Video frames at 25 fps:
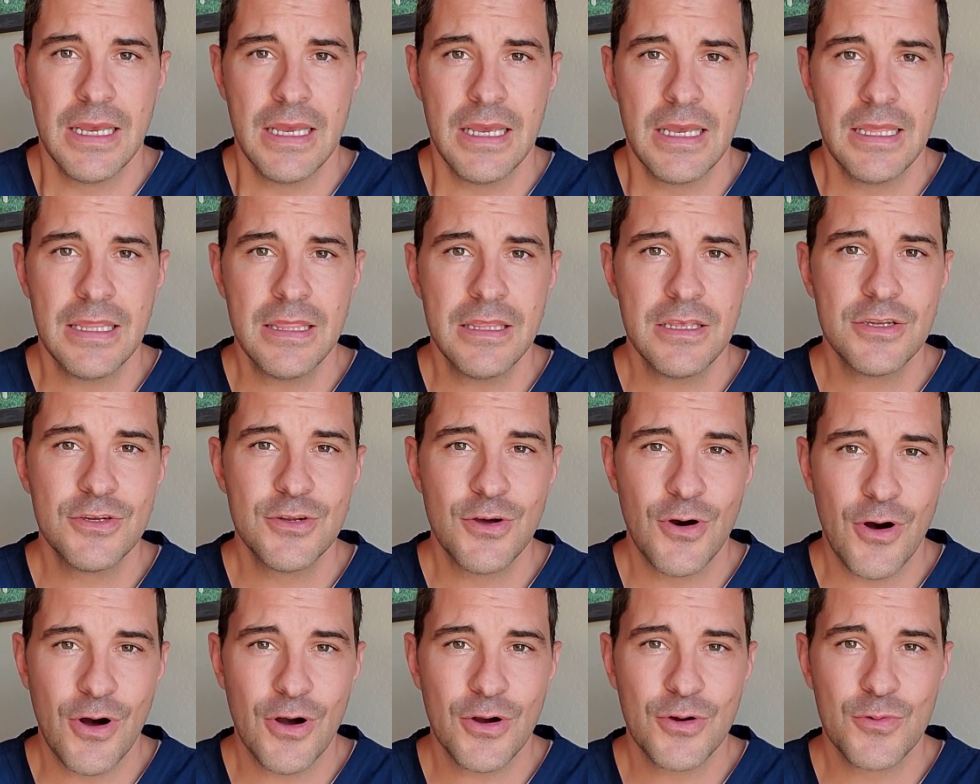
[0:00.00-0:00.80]
In the
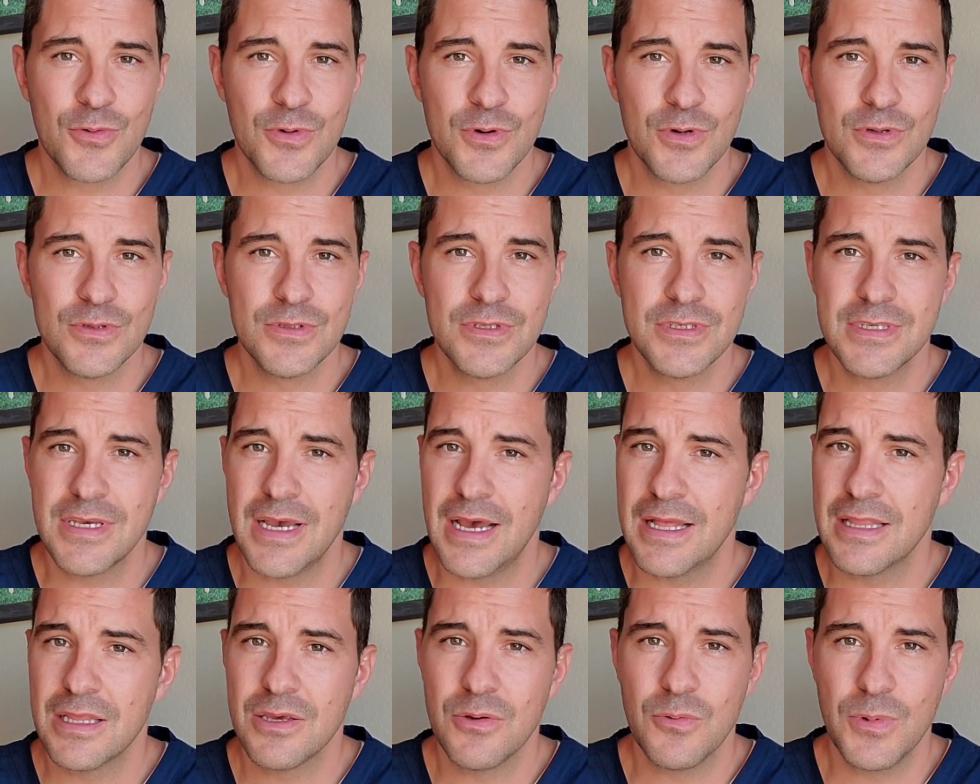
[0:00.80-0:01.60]
dog world,
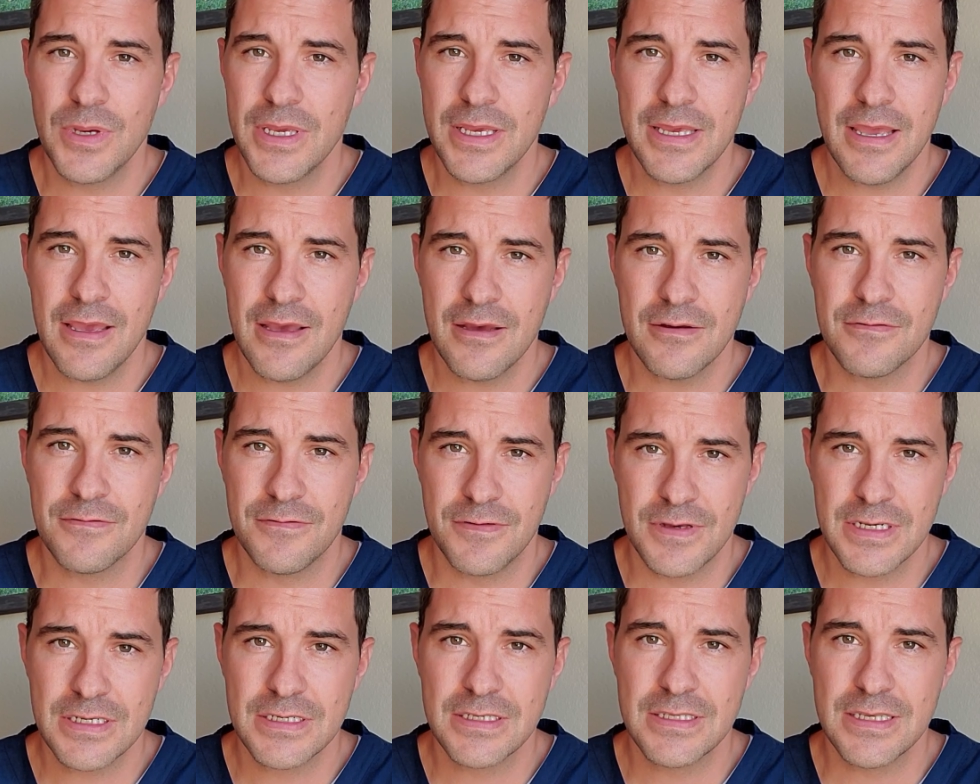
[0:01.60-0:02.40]
sadly, we can't
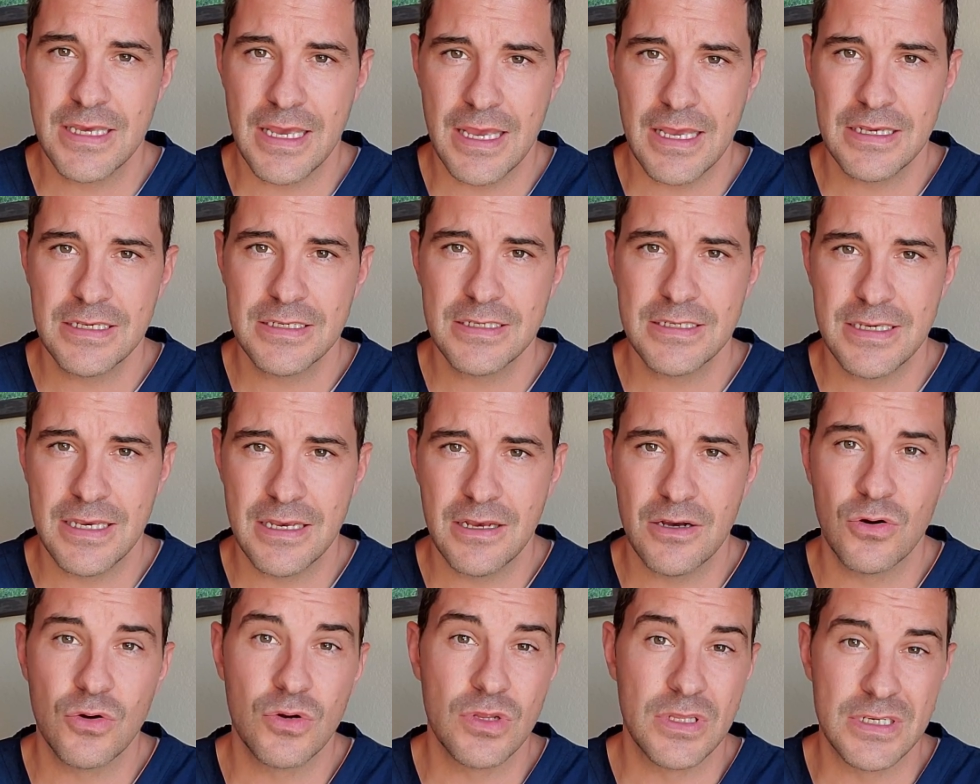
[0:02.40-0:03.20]
fix the
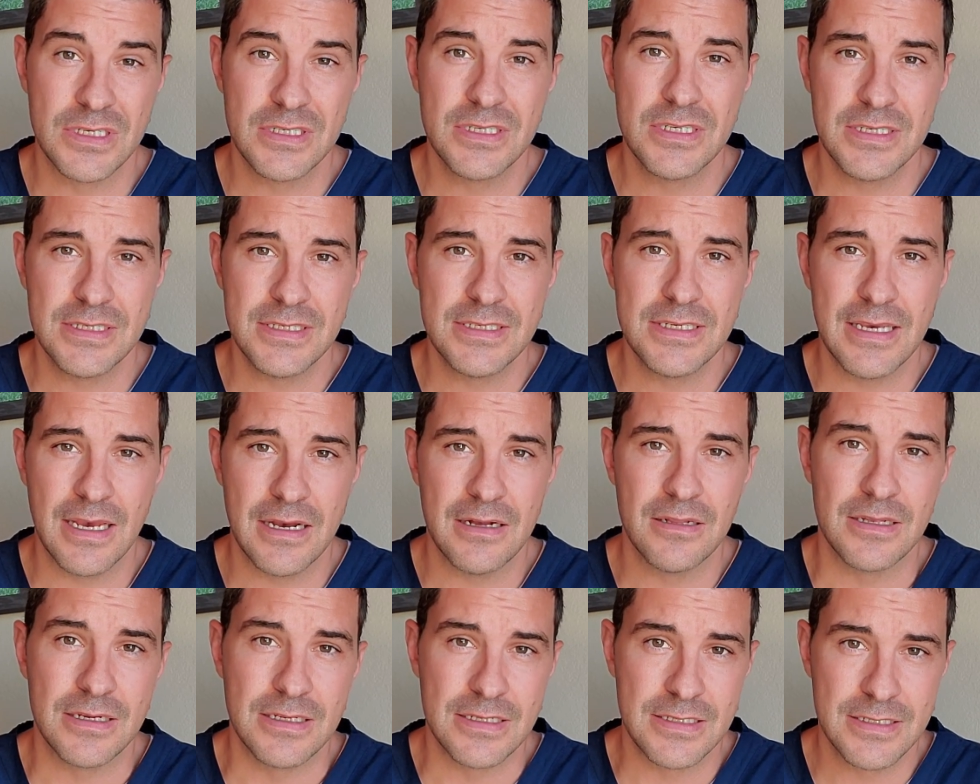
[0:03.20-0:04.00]
ACL or the
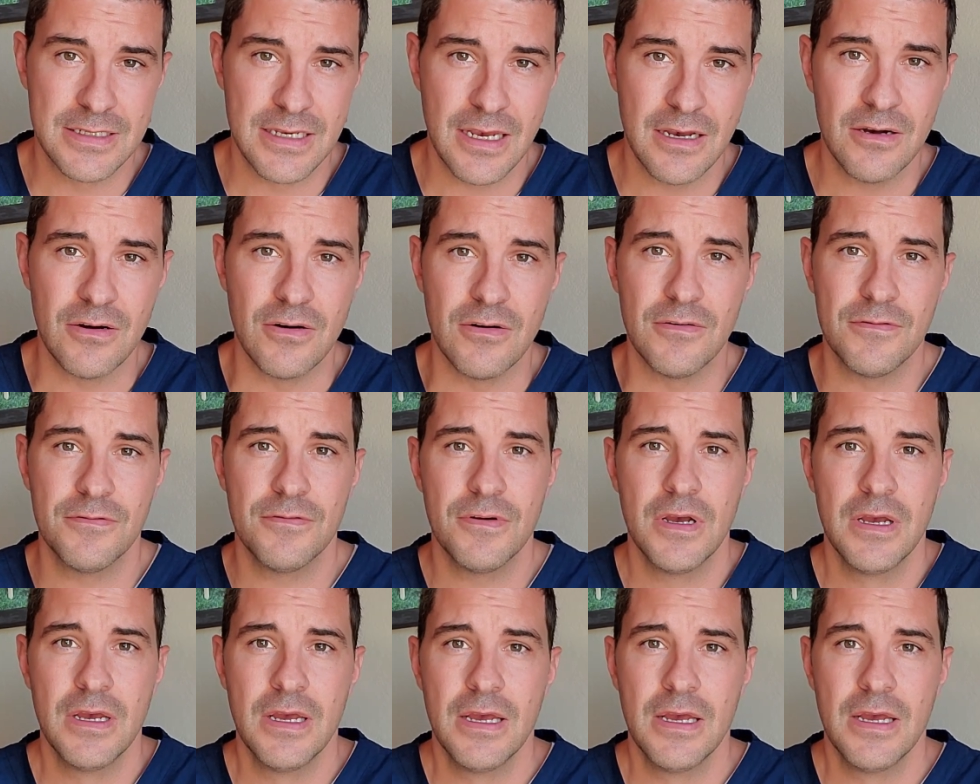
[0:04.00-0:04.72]
CCL itself.